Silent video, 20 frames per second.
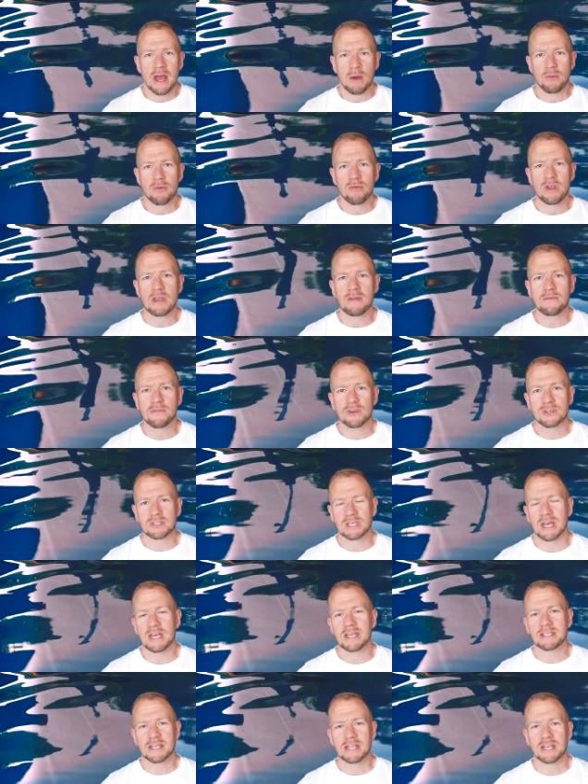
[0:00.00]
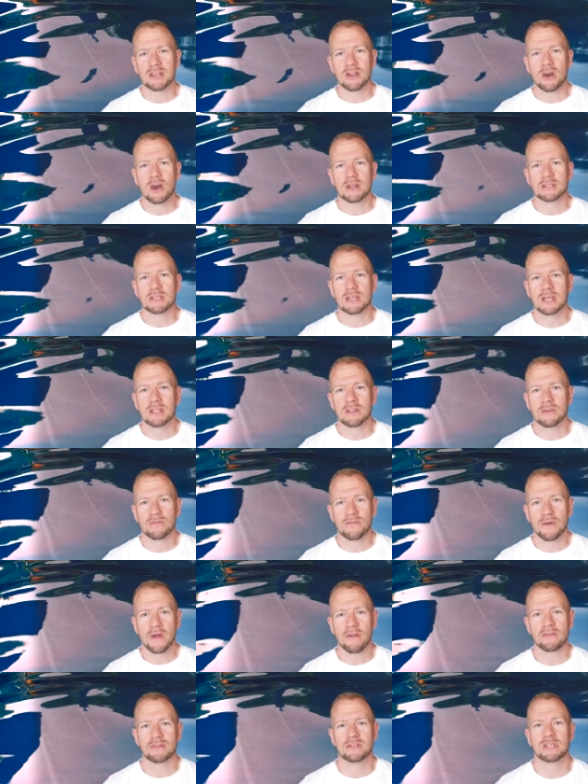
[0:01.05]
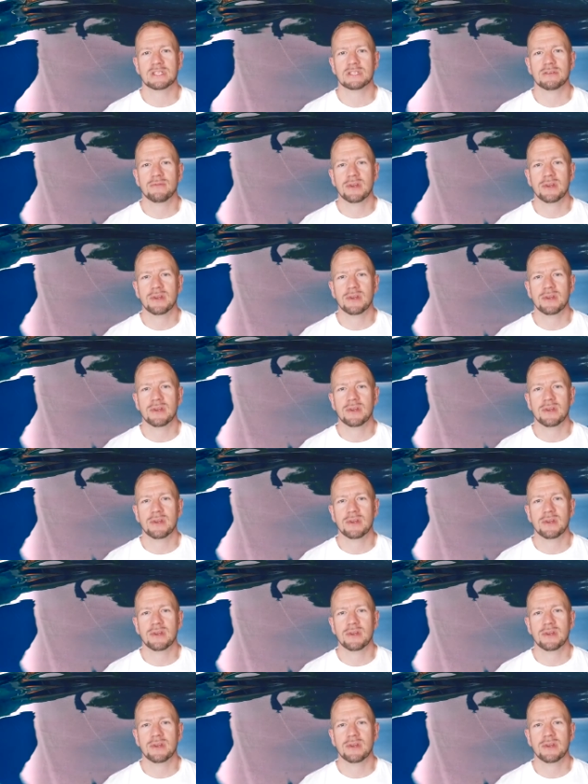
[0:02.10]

And we read in verse 18 and 19, the Pharisees,